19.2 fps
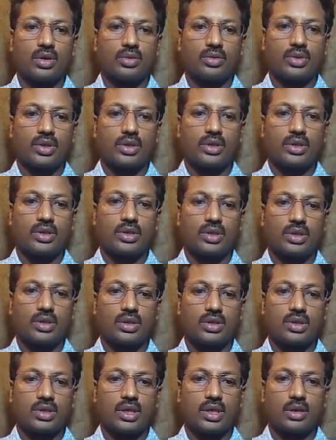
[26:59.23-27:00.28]
Now this
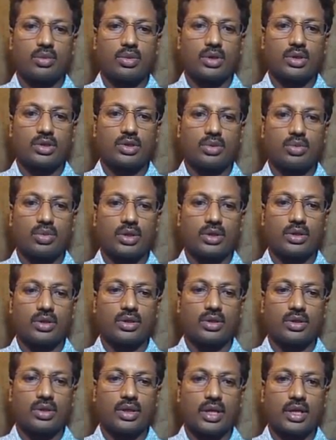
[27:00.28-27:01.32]
scale 1:1.
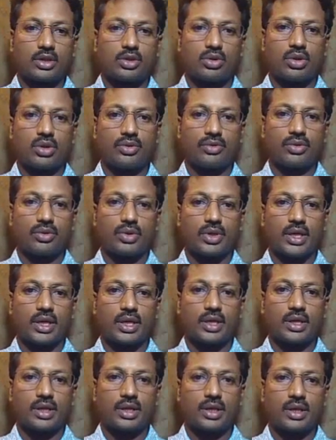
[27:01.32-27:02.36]
Actually, if you
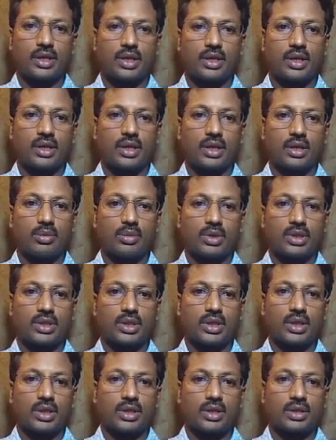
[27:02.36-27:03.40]
take and
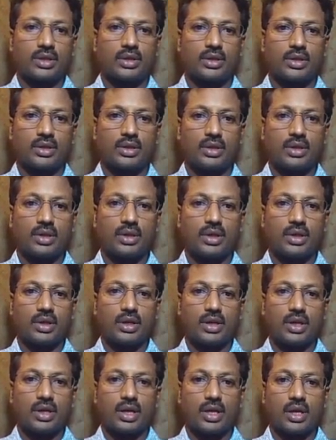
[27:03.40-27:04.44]
measure it,
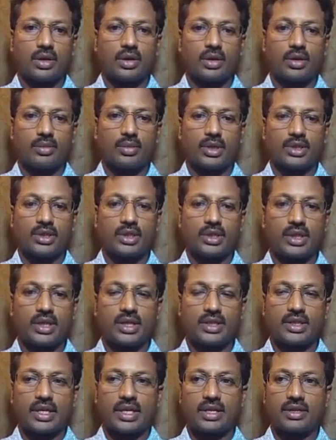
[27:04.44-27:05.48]
it will measure the
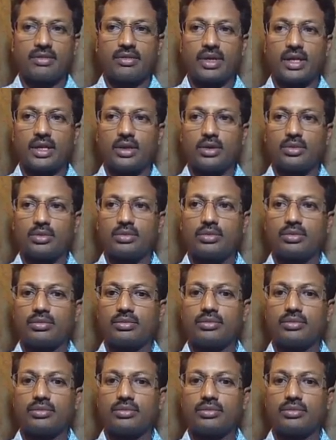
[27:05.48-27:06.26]
exact value.